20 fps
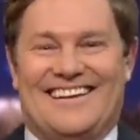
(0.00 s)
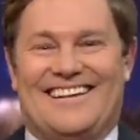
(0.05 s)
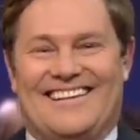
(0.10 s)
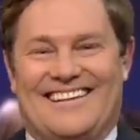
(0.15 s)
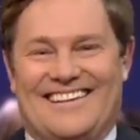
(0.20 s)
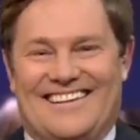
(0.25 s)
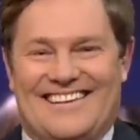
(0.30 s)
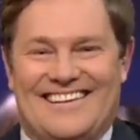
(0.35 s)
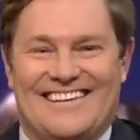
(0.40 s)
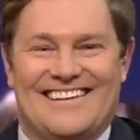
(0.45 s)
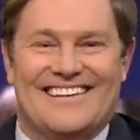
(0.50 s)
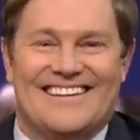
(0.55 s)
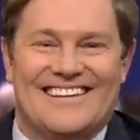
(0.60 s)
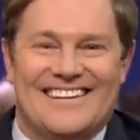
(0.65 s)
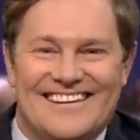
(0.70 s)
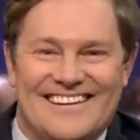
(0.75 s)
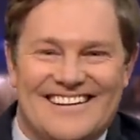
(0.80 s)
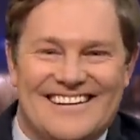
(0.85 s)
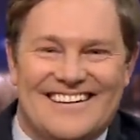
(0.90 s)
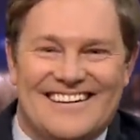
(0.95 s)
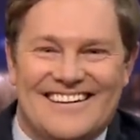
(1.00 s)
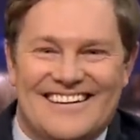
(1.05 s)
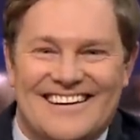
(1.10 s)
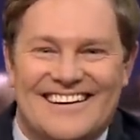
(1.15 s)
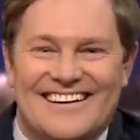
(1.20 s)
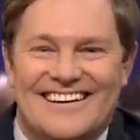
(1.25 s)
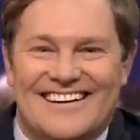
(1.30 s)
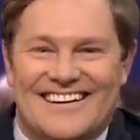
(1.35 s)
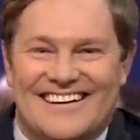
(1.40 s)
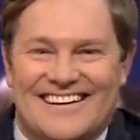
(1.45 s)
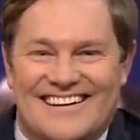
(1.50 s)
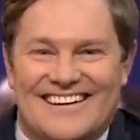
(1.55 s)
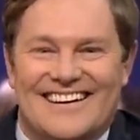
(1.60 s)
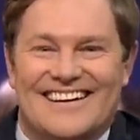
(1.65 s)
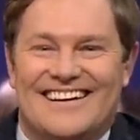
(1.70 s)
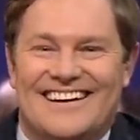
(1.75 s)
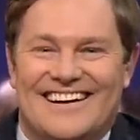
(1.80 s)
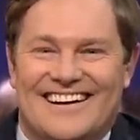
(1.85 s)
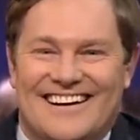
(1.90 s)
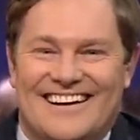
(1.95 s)

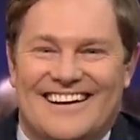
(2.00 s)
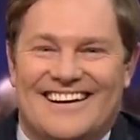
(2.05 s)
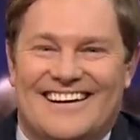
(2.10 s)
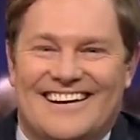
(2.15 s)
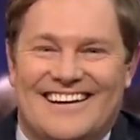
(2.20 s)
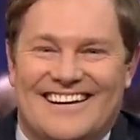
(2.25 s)
(not speaking)